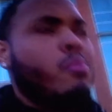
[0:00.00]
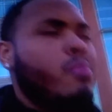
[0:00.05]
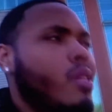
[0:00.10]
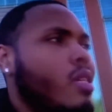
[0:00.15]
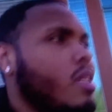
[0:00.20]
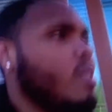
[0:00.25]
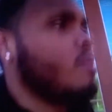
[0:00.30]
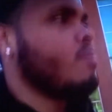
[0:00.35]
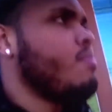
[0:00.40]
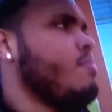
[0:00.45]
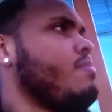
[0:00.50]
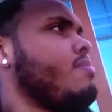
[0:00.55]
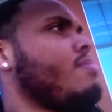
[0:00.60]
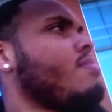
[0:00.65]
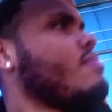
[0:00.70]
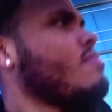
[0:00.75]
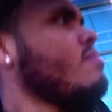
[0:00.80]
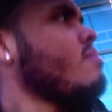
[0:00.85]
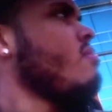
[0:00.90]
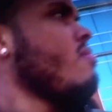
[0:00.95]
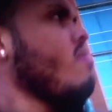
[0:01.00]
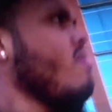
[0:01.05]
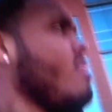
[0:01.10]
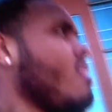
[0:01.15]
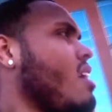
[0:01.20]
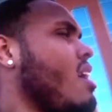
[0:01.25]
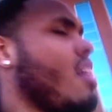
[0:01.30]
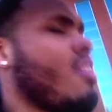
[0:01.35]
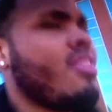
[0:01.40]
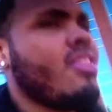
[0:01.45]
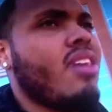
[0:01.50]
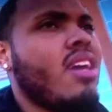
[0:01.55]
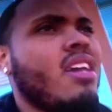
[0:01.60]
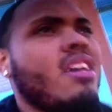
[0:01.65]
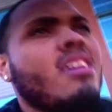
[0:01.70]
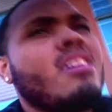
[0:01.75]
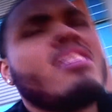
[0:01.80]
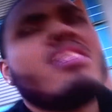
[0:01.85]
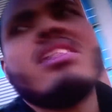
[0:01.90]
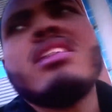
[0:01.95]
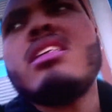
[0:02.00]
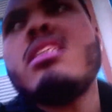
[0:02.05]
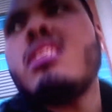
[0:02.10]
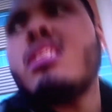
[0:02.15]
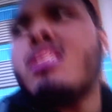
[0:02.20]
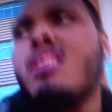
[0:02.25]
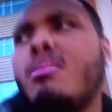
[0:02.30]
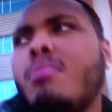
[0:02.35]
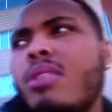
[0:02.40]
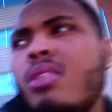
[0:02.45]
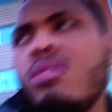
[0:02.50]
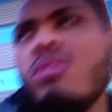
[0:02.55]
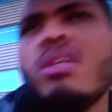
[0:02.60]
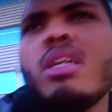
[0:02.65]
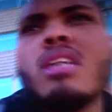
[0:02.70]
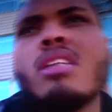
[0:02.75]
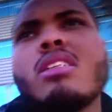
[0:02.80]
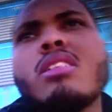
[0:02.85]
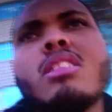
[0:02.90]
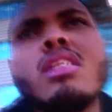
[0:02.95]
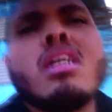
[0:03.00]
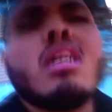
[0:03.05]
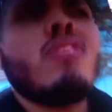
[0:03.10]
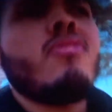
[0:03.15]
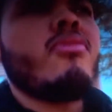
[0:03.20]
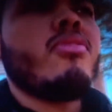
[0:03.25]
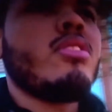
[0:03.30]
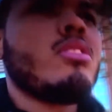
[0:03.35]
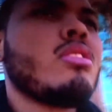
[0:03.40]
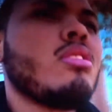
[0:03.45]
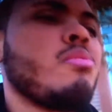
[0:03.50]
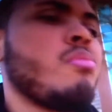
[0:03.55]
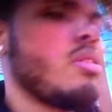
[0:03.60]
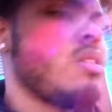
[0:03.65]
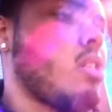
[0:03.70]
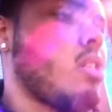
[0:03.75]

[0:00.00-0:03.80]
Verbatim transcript: bit. I think, yeah, let me do that because I gotta finish up this